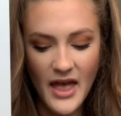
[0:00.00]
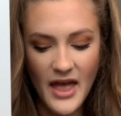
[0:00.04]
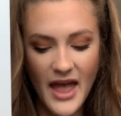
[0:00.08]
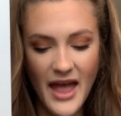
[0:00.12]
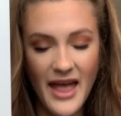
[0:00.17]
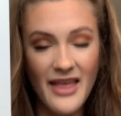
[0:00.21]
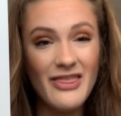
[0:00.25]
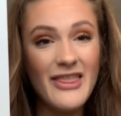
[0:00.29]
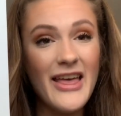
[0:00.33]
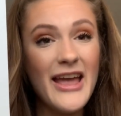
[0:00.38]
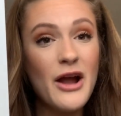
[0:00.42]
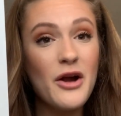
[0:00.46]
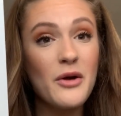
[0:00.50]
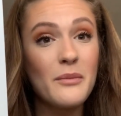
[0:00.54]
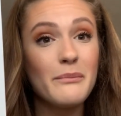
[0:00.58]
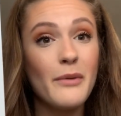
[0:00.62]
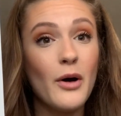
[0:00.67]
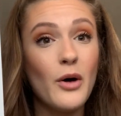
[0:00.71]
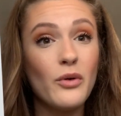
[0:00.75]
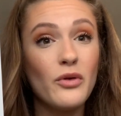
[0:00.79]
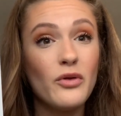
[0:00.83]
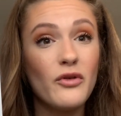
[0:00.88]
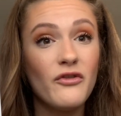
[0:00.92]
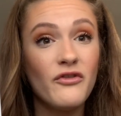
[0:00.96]
and they are
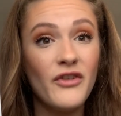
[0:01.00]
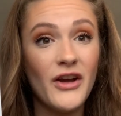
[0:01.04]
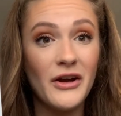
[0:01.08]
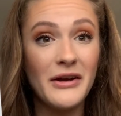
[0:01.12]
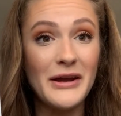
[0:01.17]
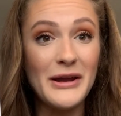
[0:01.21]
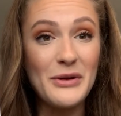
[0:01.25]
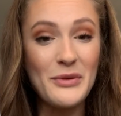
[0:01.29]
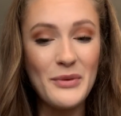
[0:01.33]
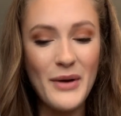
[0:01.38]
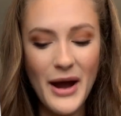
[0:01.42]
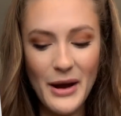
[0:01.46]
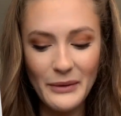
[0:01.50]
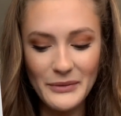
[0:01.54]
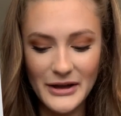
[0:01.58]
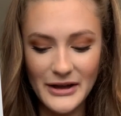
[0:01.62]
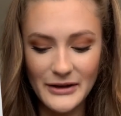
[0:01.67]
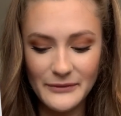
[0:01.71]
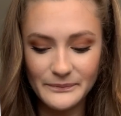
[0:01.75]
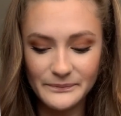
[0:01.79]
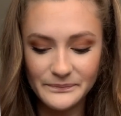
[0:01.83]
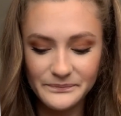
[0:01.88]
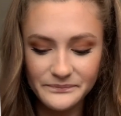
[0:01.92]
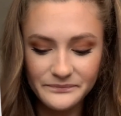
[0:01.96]
both very crowded.
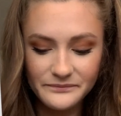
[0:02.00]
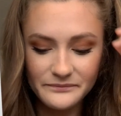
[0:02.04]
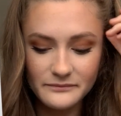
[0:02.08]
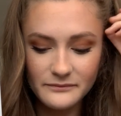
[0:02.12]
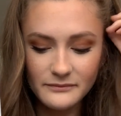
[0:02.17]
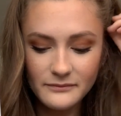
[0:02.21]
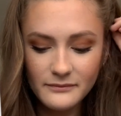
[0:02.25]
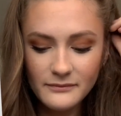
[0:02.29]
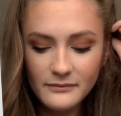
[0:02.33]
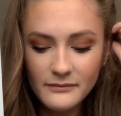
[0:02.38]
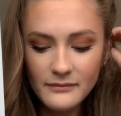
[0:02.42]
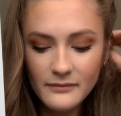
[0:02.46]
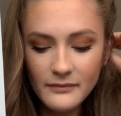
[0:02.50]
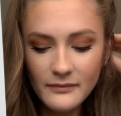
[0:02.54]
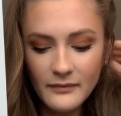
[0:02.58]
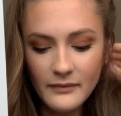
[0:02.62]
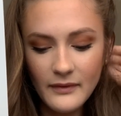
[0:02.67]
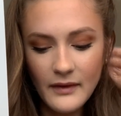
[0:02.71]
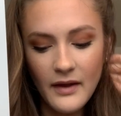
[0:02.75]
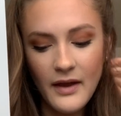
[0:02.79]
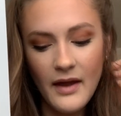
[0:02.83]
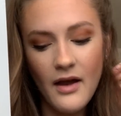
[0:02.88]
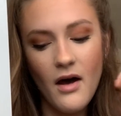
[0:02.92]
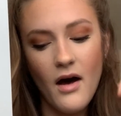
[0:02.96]

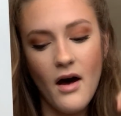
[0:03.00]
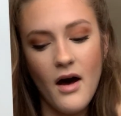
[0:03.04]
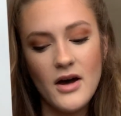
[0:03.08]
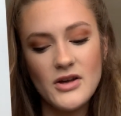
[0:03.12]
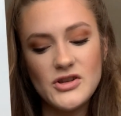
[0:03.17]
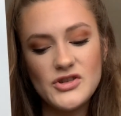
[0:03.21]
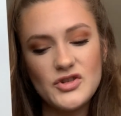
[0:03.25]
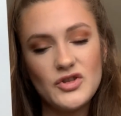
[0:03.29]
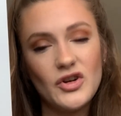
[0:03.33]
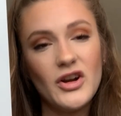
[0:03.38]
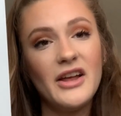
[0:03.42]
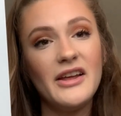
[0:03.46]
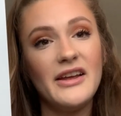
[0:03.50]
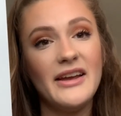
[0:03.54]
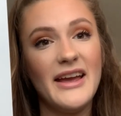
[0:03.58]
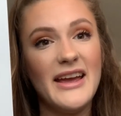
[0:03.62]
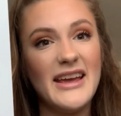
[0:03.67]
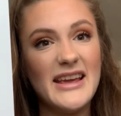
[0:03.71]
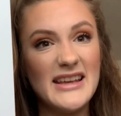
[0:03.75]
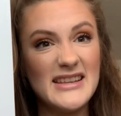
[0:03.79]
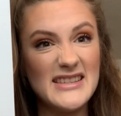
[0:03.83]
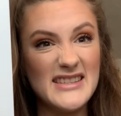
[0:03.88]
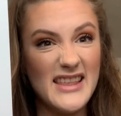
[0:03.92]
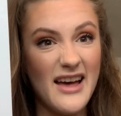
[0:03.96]
Australia
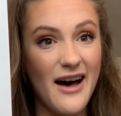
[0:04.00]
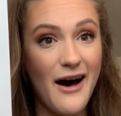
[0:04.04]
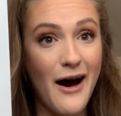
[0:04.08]
is the